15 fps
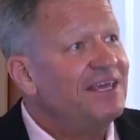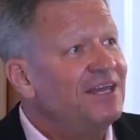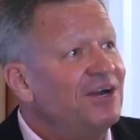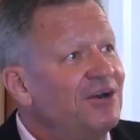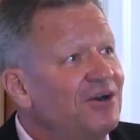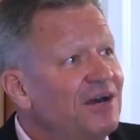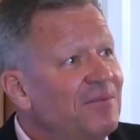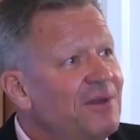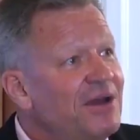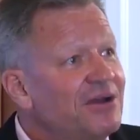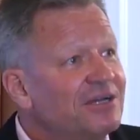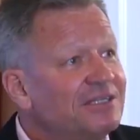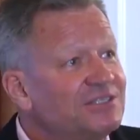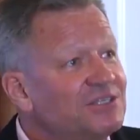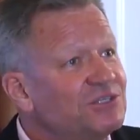You know,
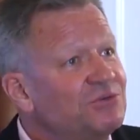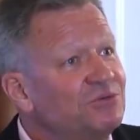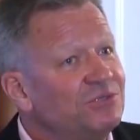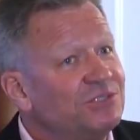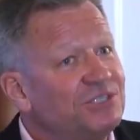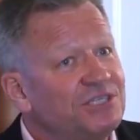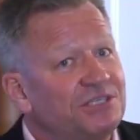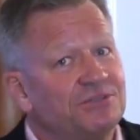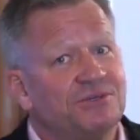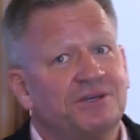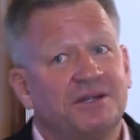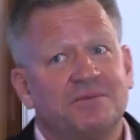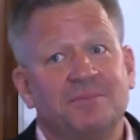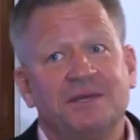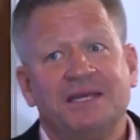American school
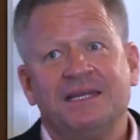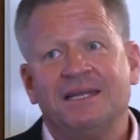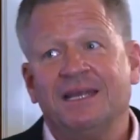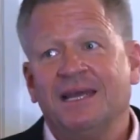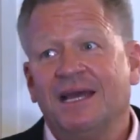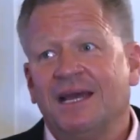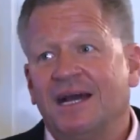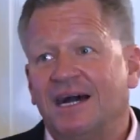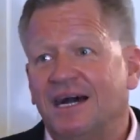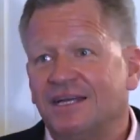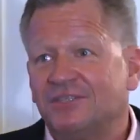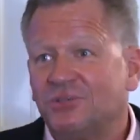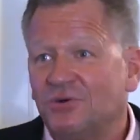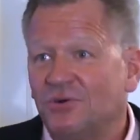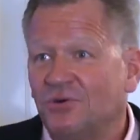children are being
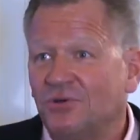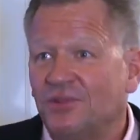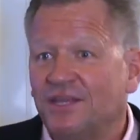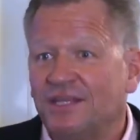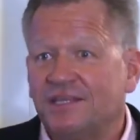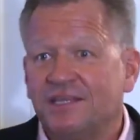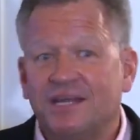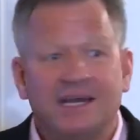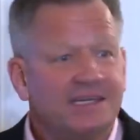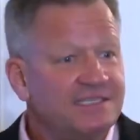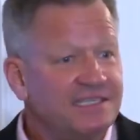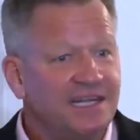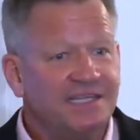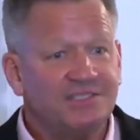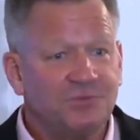uh, told that the United
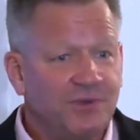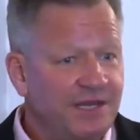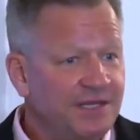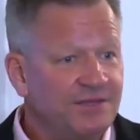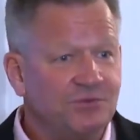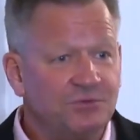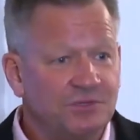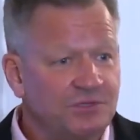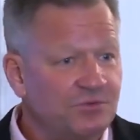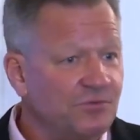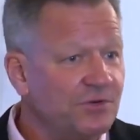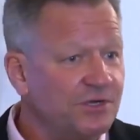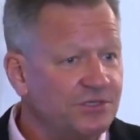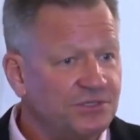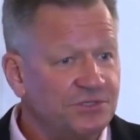States went into World
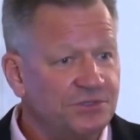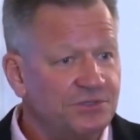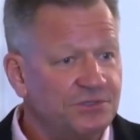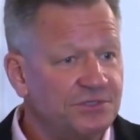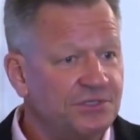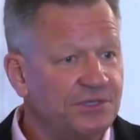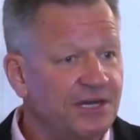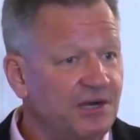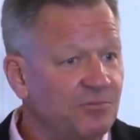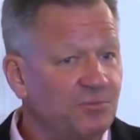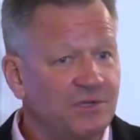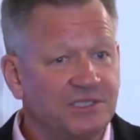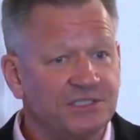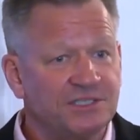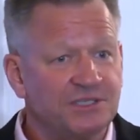War II to help
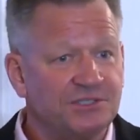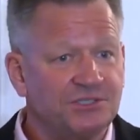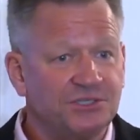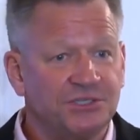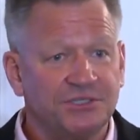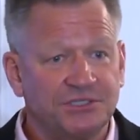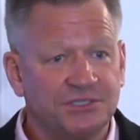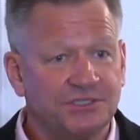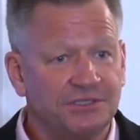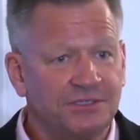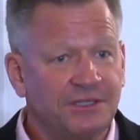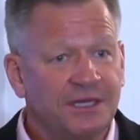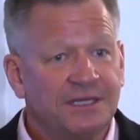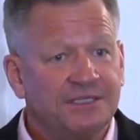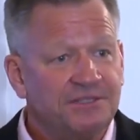Winston
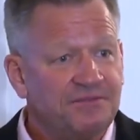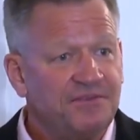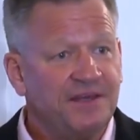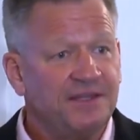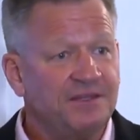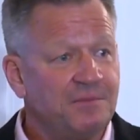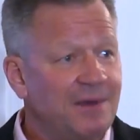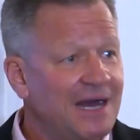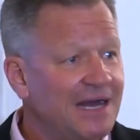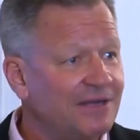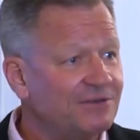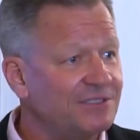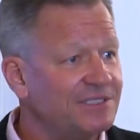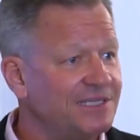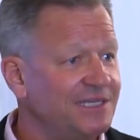Churchill defend
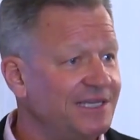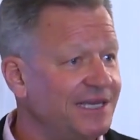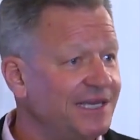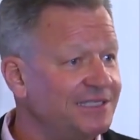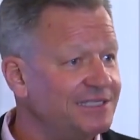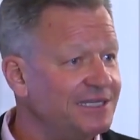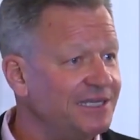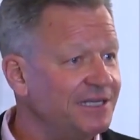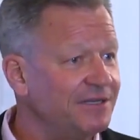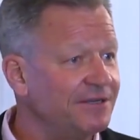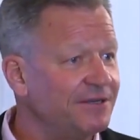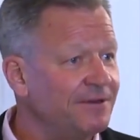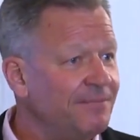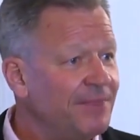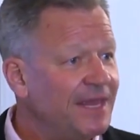democracy against
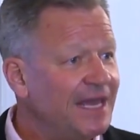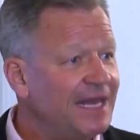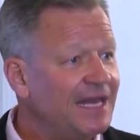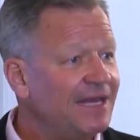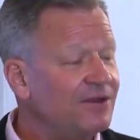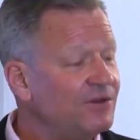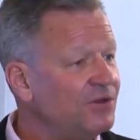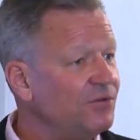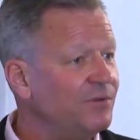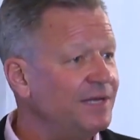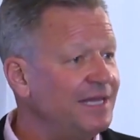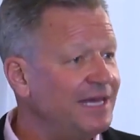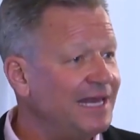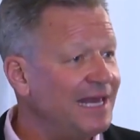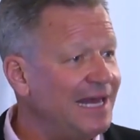Hitler. And I don't know
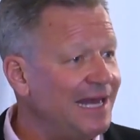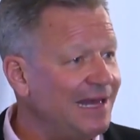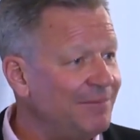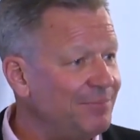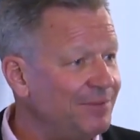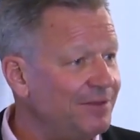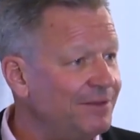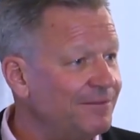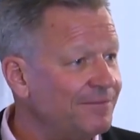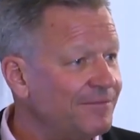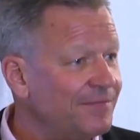when that happened.